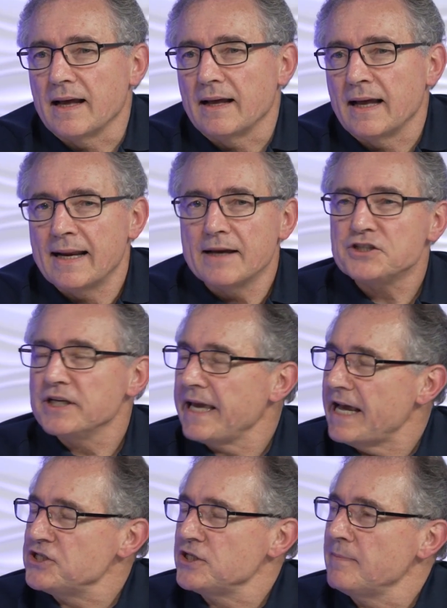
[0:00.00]
I'd like to
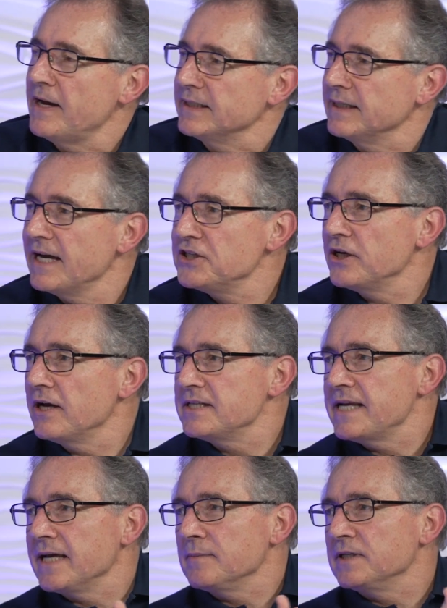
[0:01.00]
catch them out. I'd like to go and
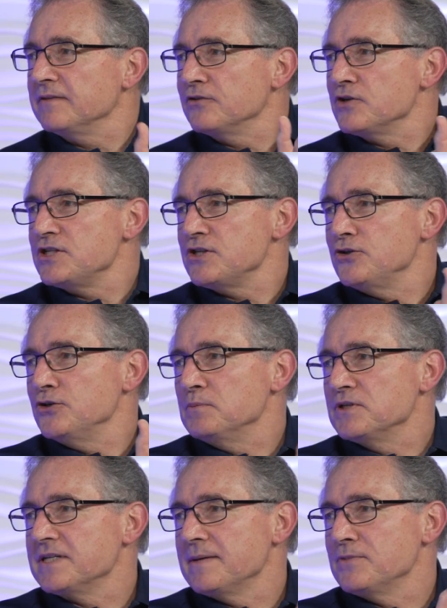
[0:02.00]
take a bit of crystal lube
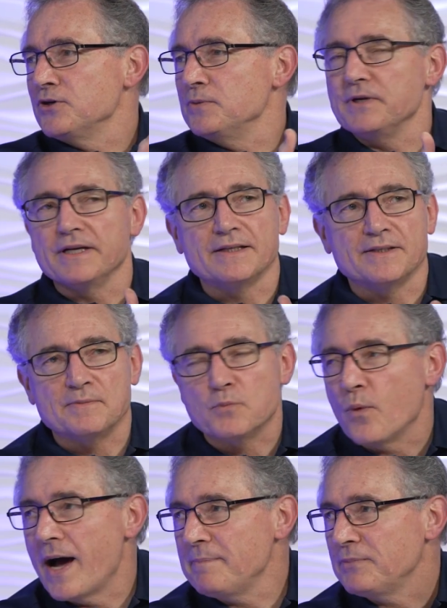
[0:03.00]
or some lubricant
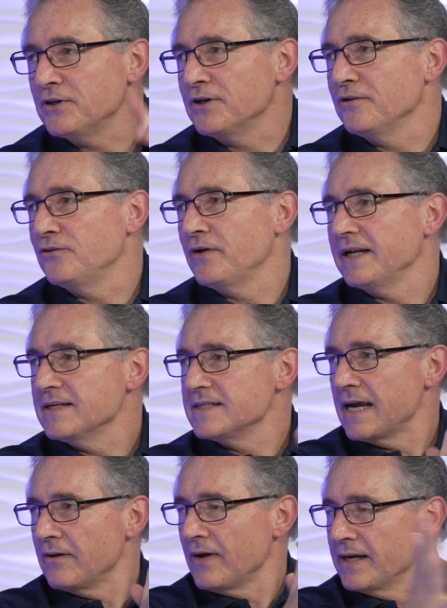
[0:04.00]
and wipe it on a thread and
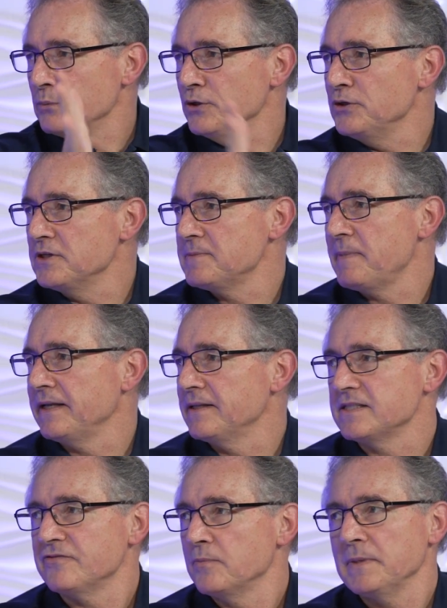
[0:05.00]
say, right, will you inspect
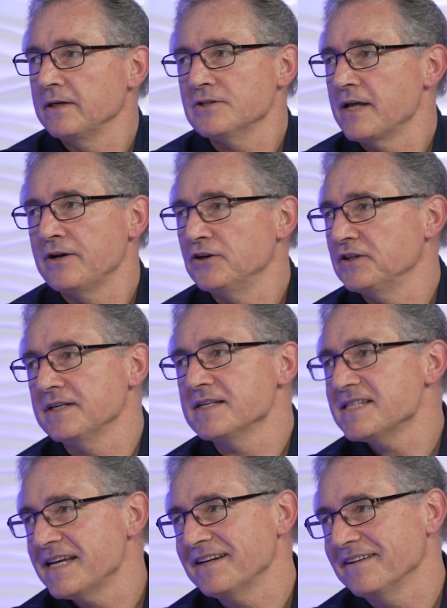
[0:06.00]
this for me? Because they're not going to
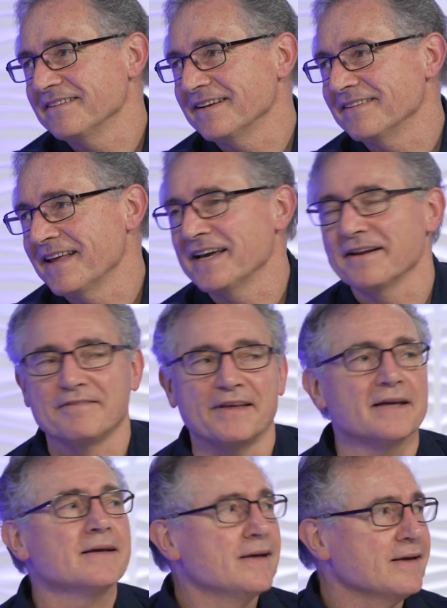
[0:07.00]
see anything. And they're going to
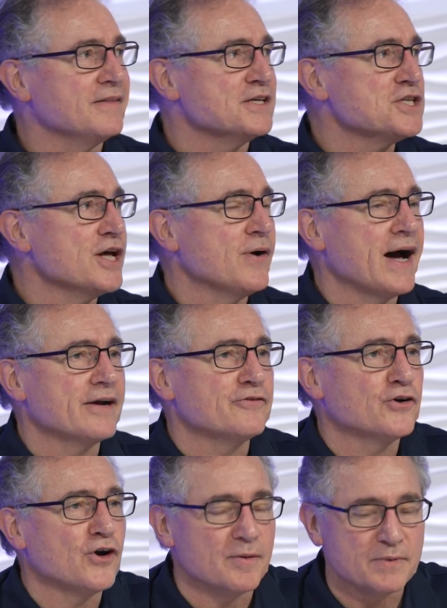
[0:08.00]
think there's no
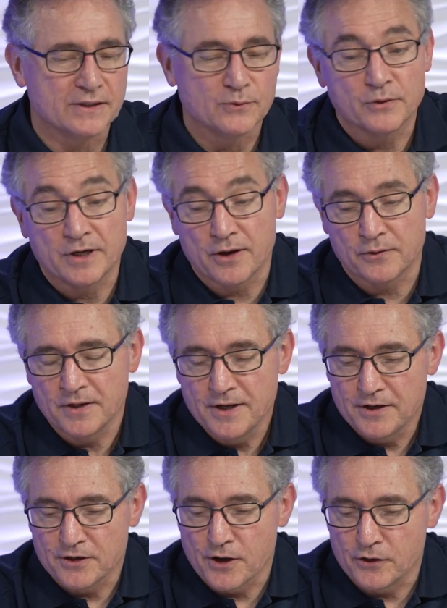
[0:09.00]
hydrocarbon or
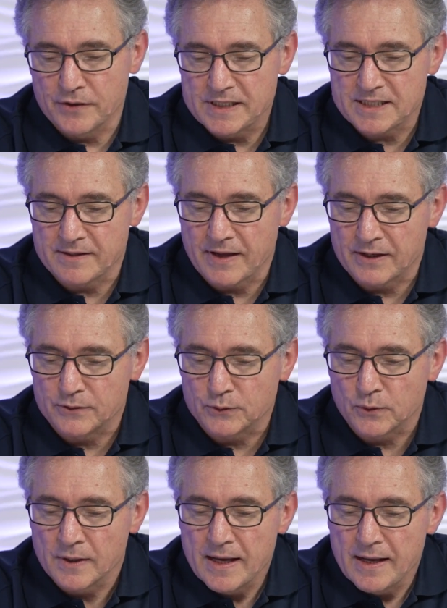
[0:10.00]
no grease in that at
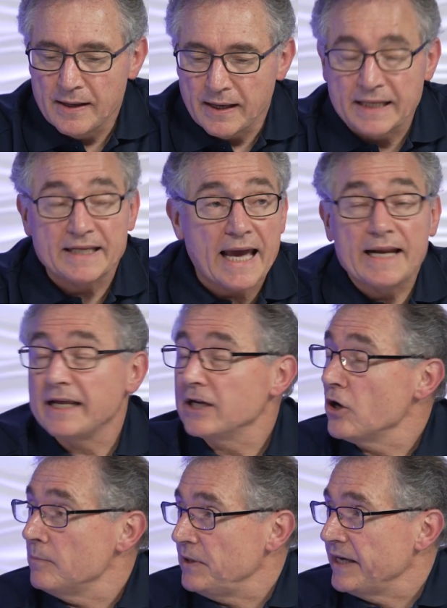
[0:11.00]
all. It can get
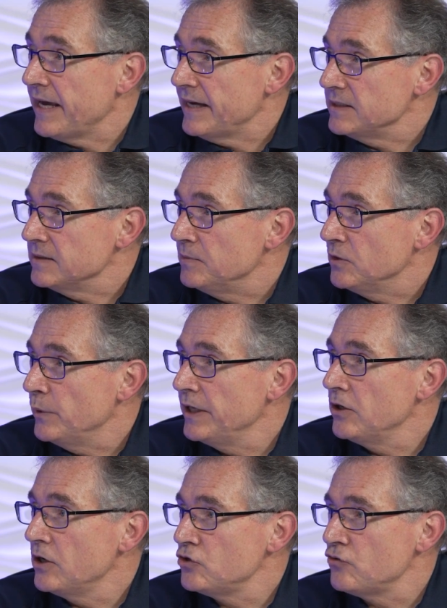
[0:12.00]
complicated, but we're
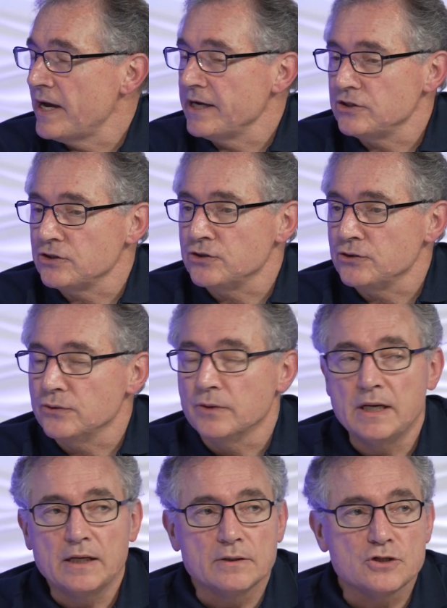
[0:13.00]
not trying to
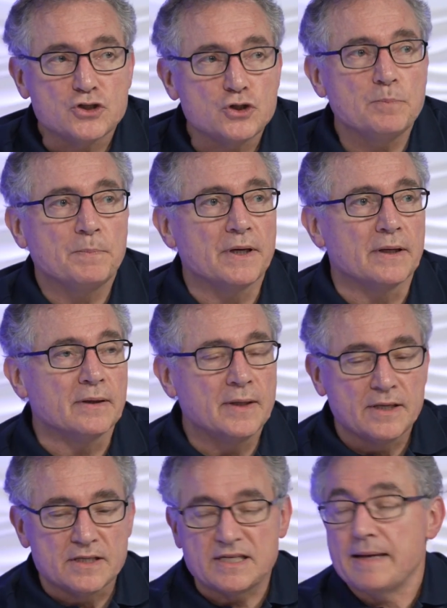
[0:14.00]
do
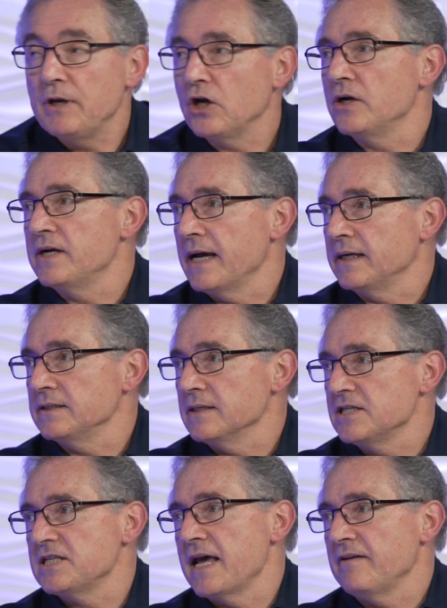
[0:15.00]
super semiconductor
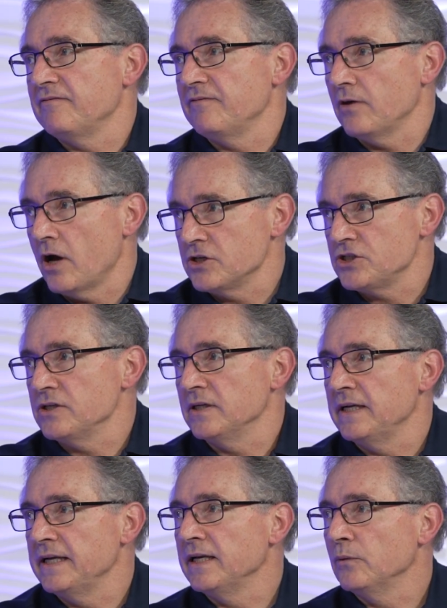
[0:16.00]
safe oxygen
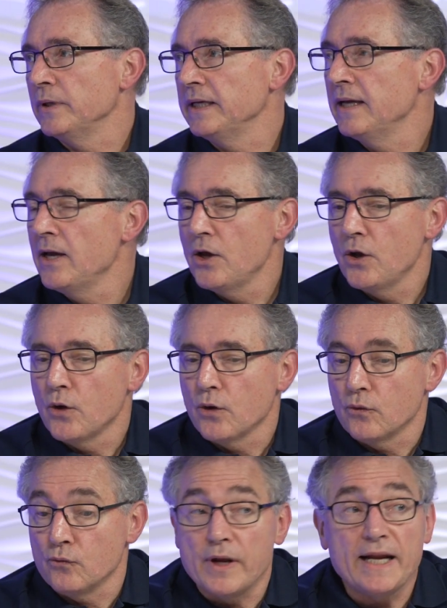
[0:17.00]
cleaning.
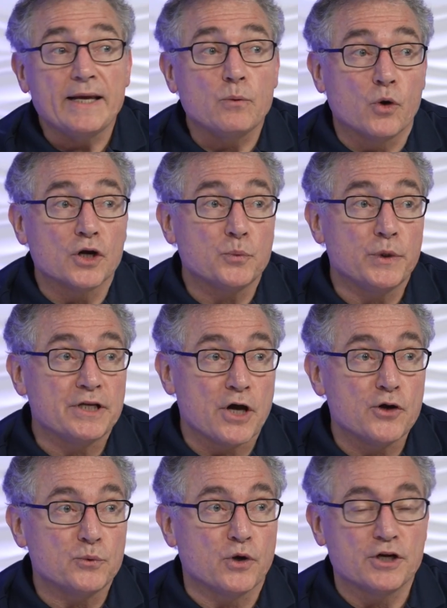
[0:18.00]
What we
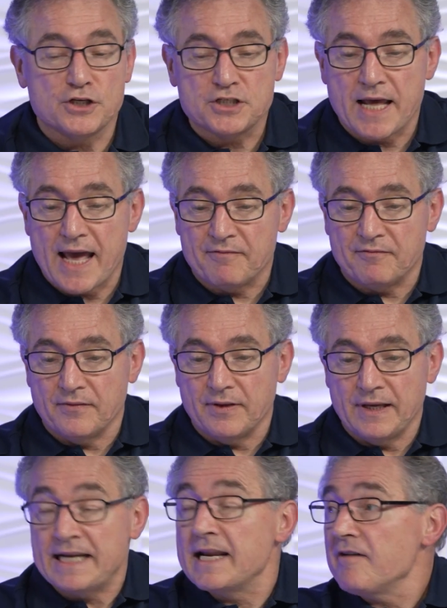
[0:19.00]
don't want is to have
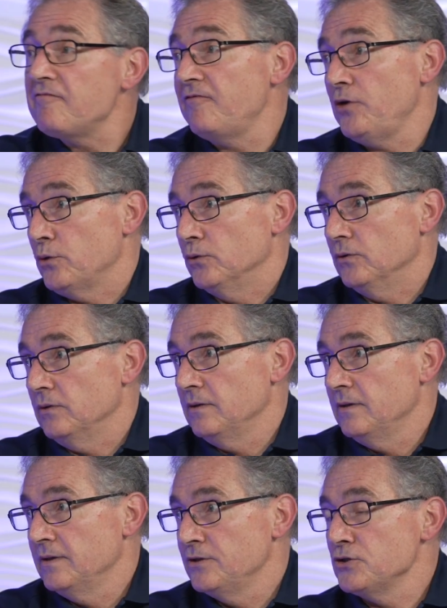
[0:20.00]
enough fuel
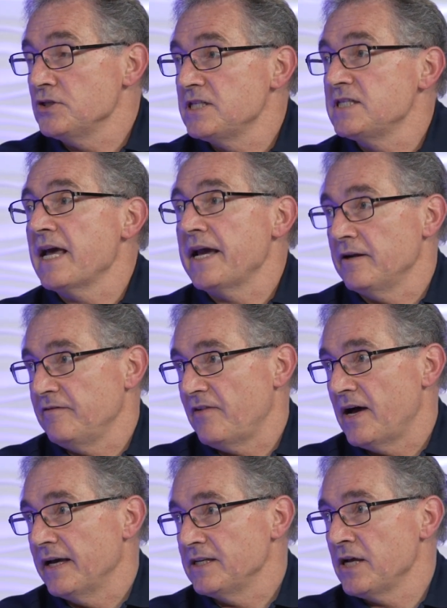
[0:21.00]
to sustain a
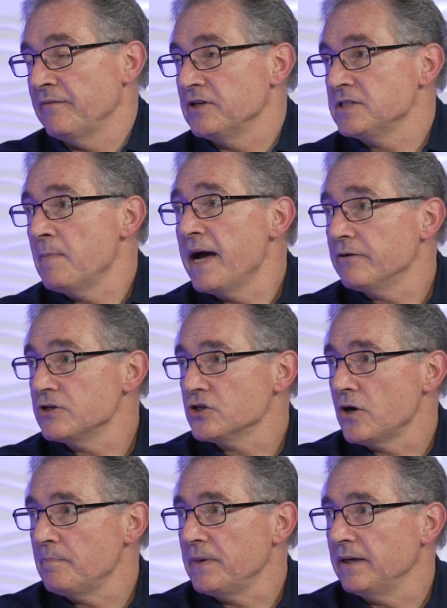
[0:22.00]
fire. So if it's
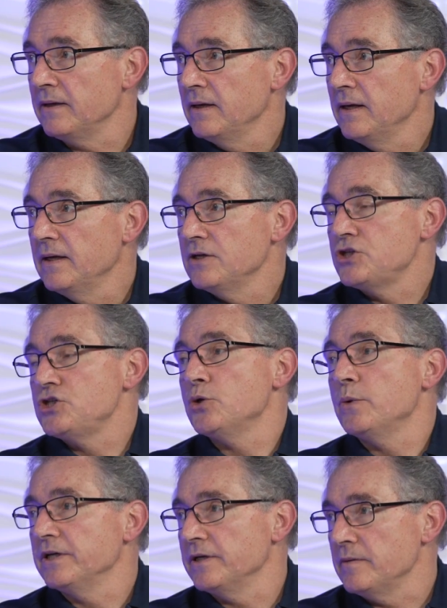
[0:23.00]
microscopic,
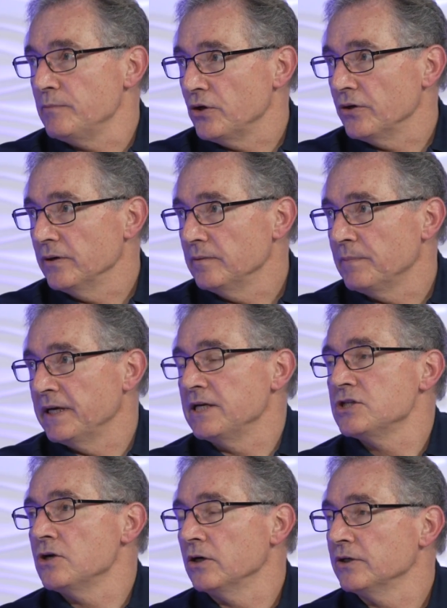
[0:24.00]
sure it can burn, but
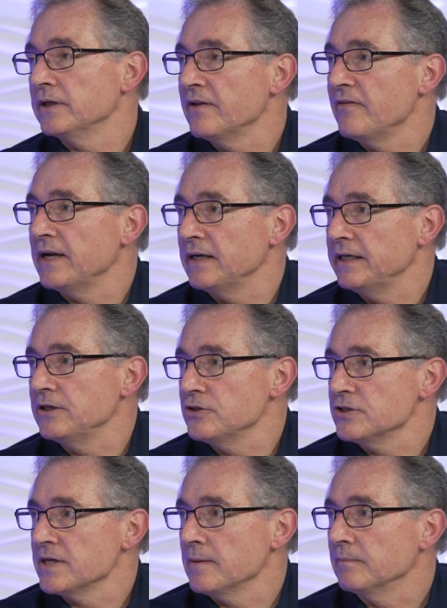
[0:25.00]
it's not going to then lead
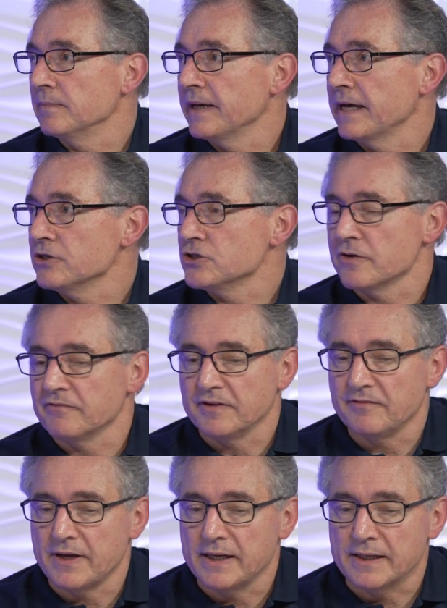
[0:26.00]
to some catastrophic
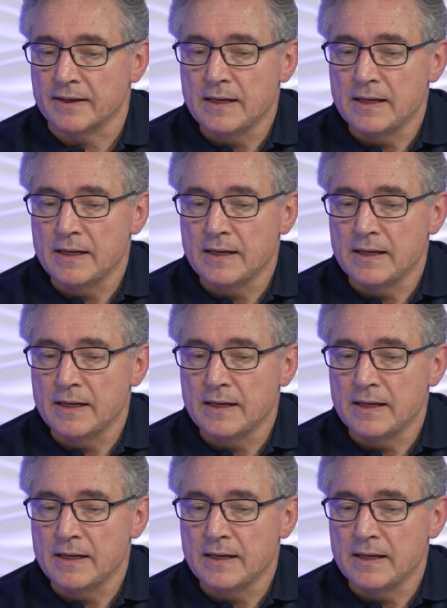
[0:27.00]
failure.